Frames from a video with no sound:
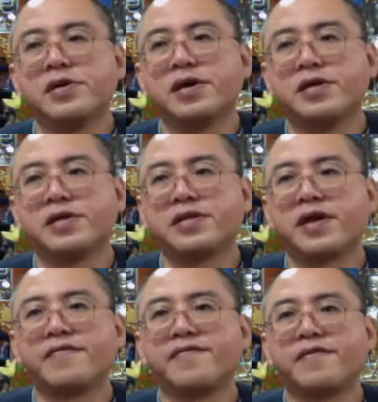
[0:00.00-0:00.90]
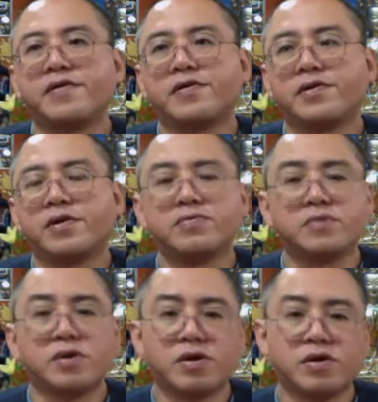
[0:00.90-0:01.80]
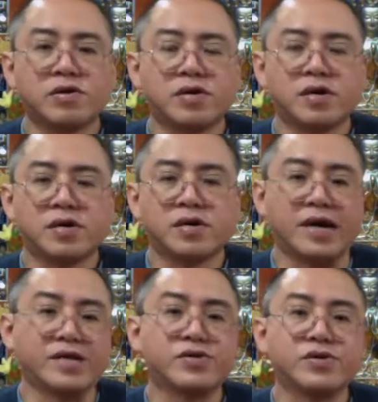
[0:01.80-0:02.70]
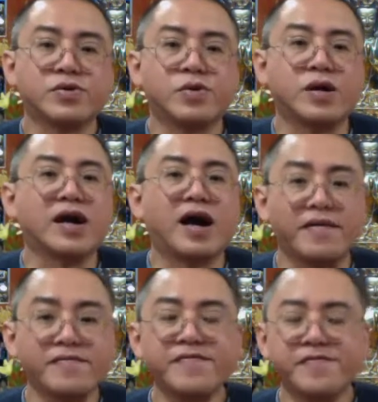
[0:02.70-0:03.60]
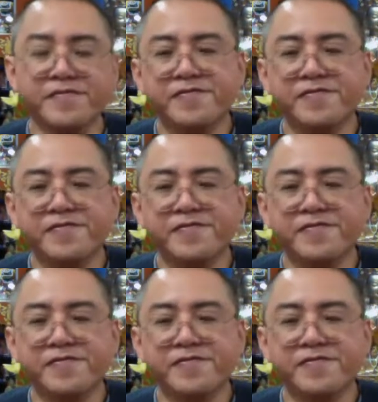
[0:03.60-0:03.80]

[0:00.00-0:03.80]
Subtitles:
and are therefore overall actually quite harmful.